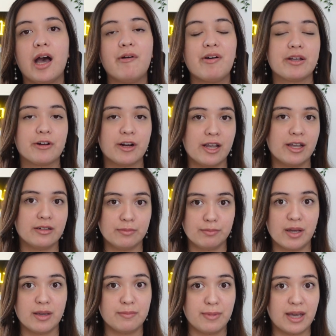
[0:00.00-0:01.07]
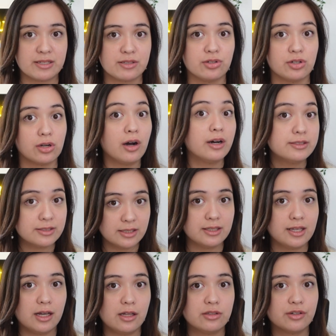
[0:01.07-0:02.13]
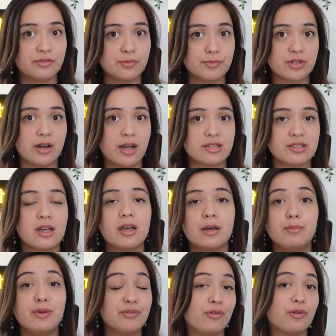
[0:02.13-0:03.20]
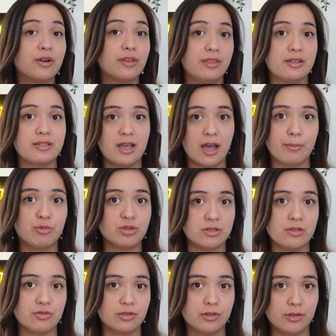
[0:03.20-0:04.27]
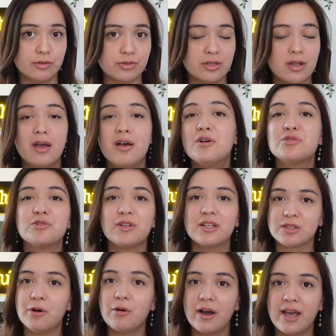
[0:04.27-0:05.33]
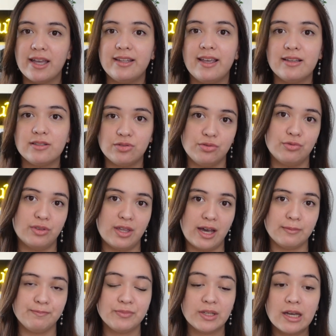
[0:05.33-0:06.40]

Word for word: how I created my master content calendar from scratch before this app was introduced. So let's go ahead and do that.